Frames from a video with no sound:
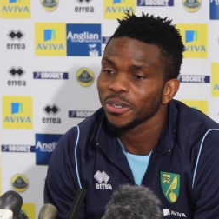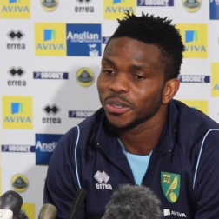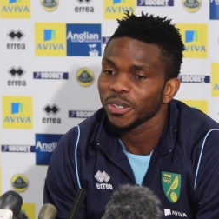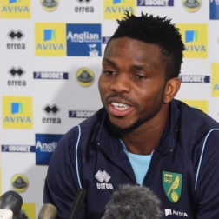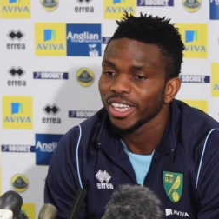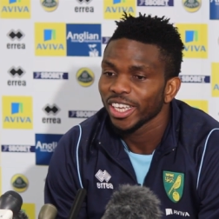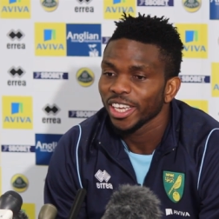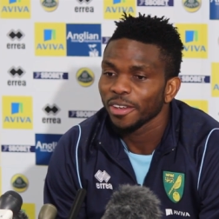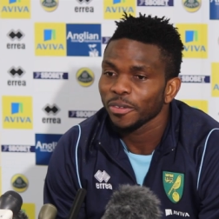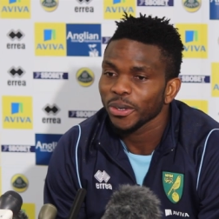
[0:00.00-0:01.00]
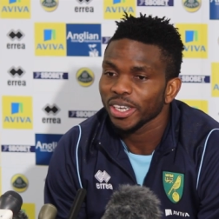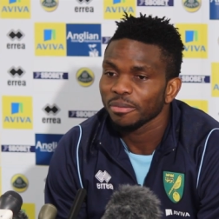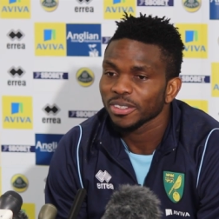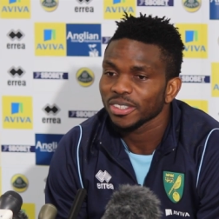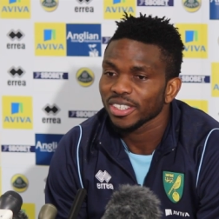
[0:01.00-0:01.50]
You, if you
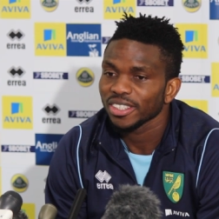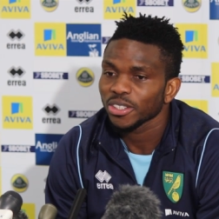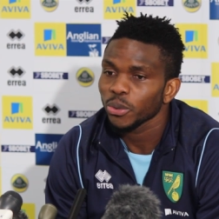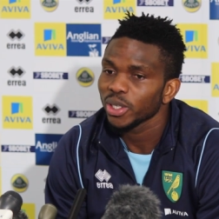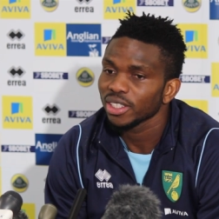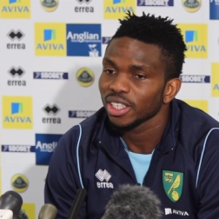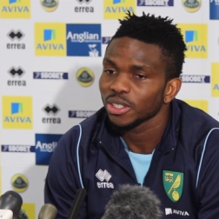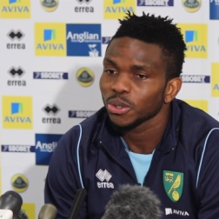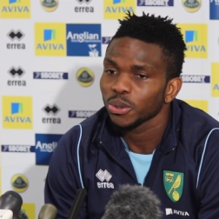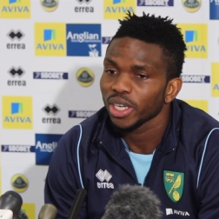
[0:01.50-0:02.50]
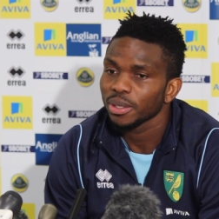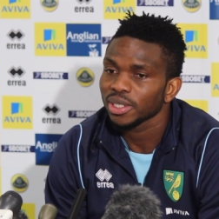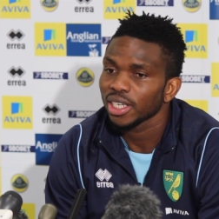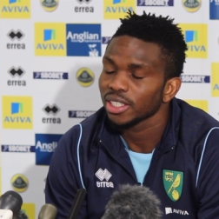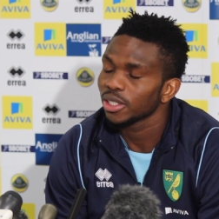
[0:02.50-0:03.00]
can can squeeze out two
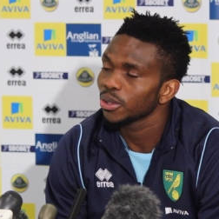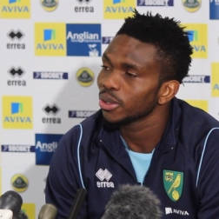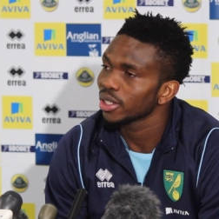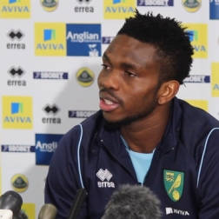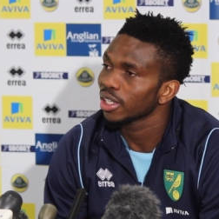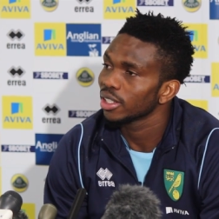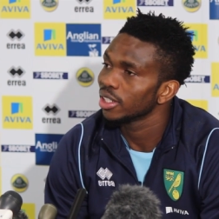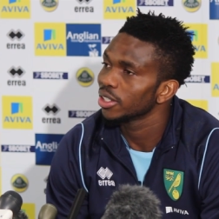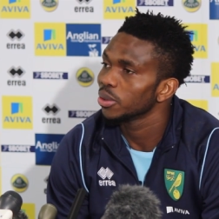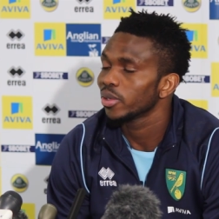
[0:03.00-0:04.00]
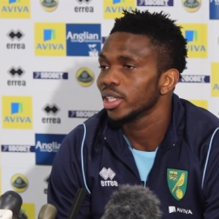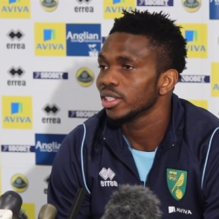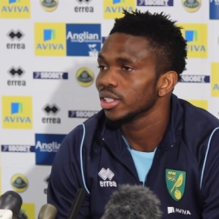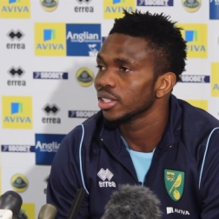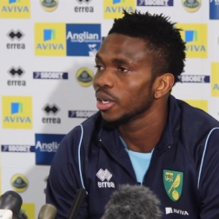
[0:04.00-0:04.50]
games out of two, I think that takes you right
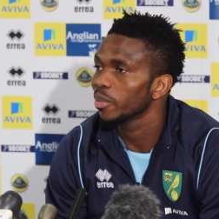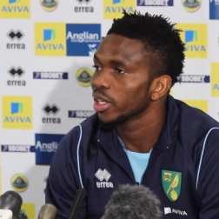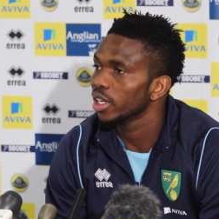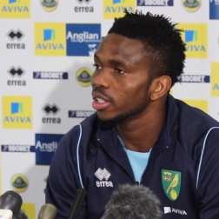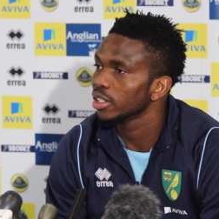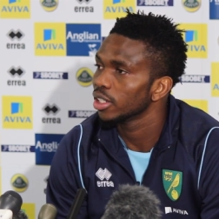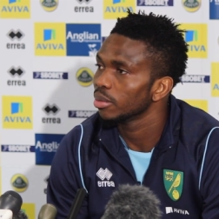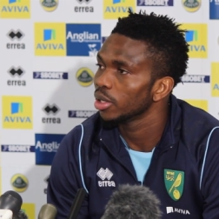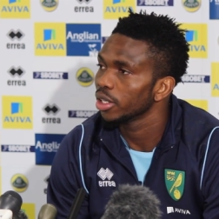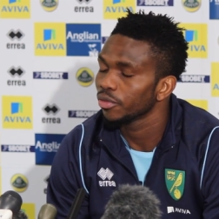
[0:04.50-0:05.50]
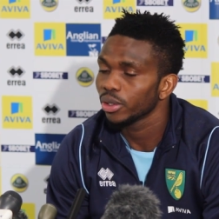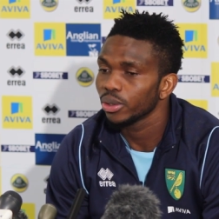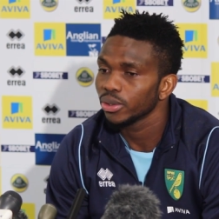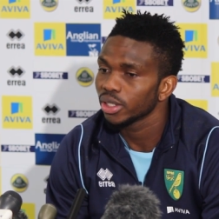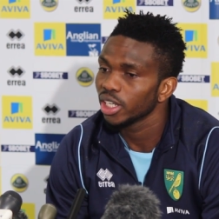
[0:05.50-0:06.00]
to the top again. You know, but if you
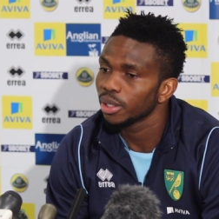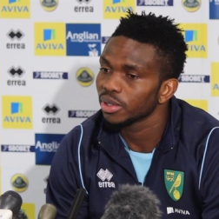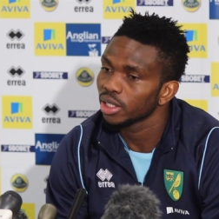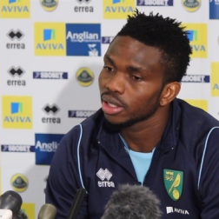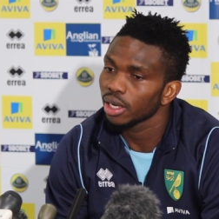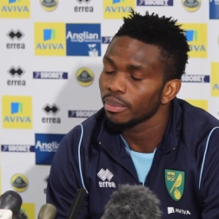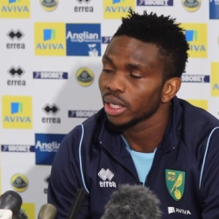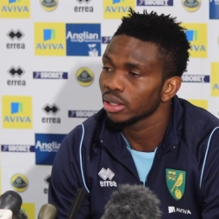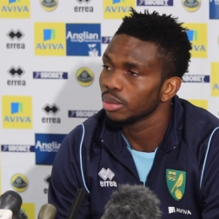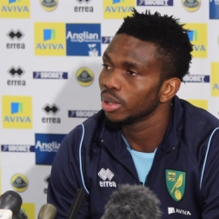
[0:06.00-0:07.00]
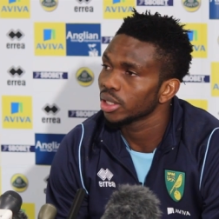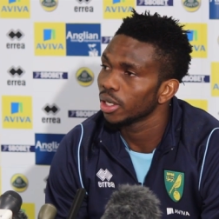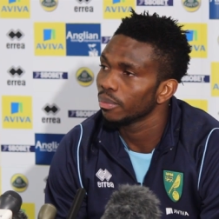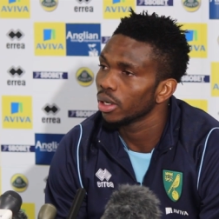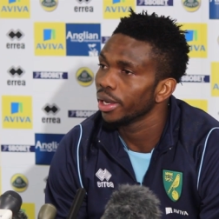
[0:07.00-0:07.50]
lose games, then you come back to the
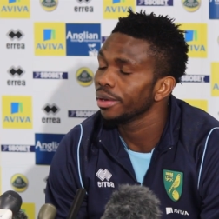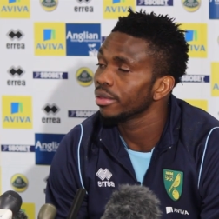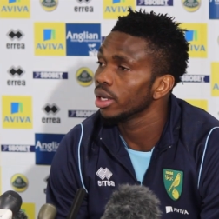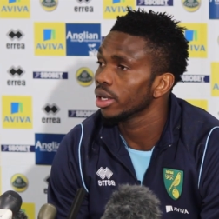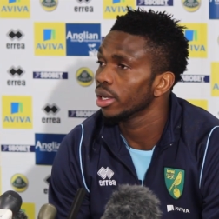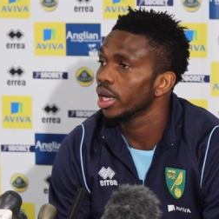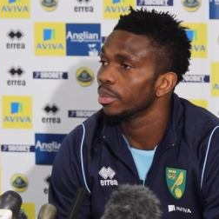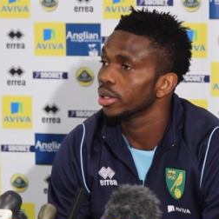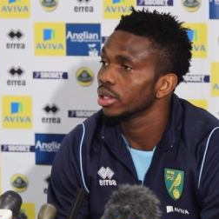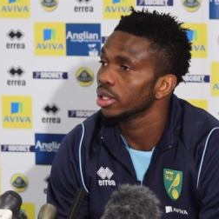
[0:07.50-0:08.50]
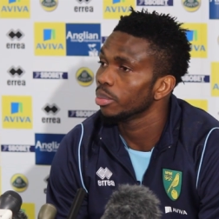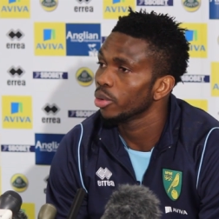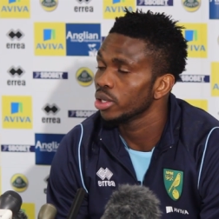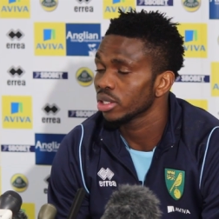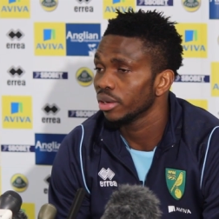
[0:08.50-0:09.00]
bottom. But anything can happen, and the
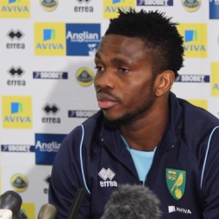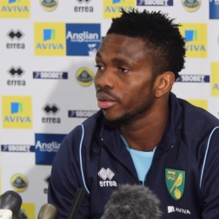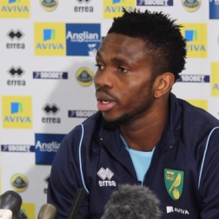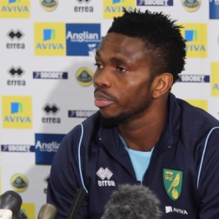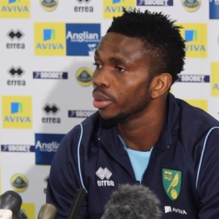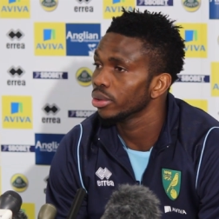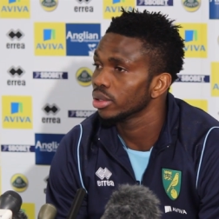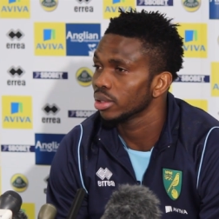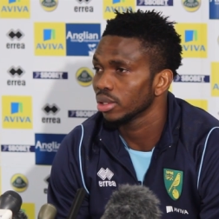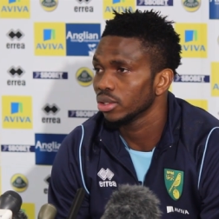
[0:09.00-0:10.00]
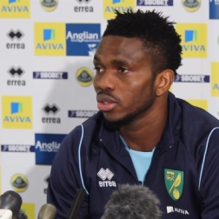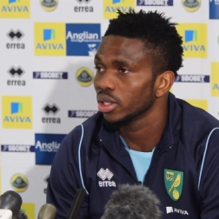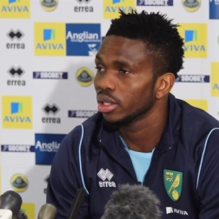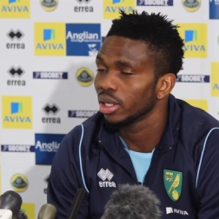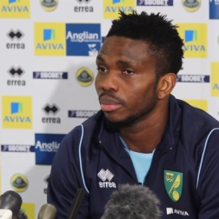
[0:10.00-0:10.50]
points are very important, as you
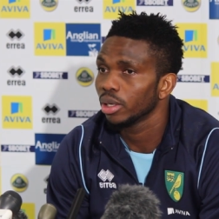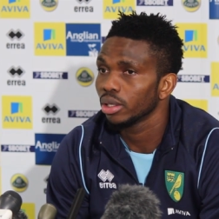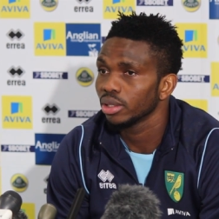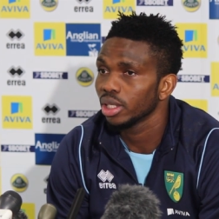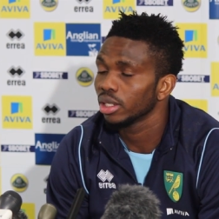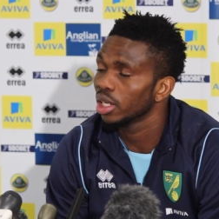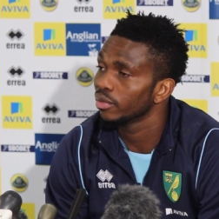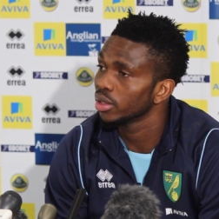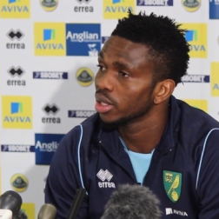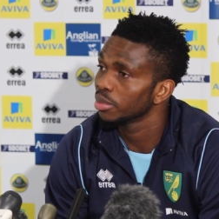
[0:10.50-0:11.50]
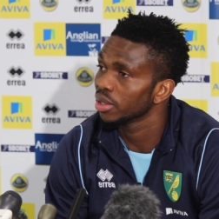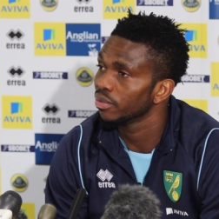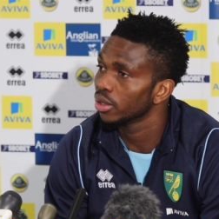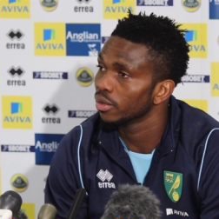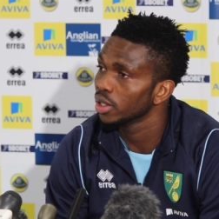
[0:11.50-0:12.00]
said. There are about 10, 11 teams
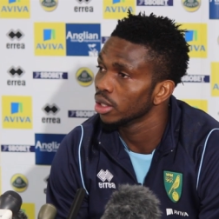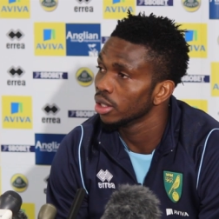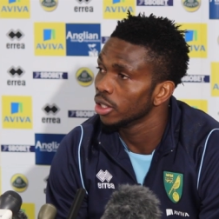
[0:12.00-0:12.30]
involved.